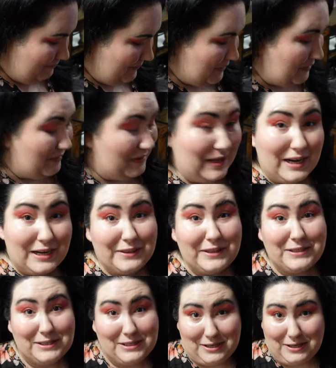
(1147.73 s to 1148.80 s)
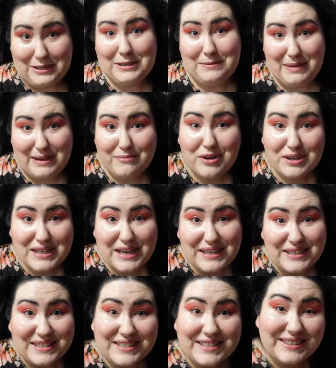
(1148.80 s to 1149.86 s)
So a lot of this is starting to make more
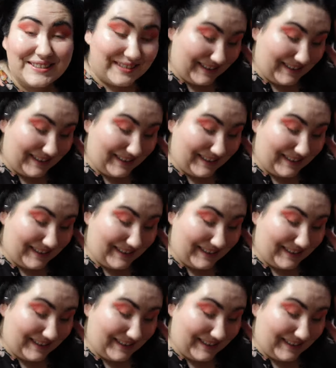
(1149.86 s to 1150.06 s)
sense.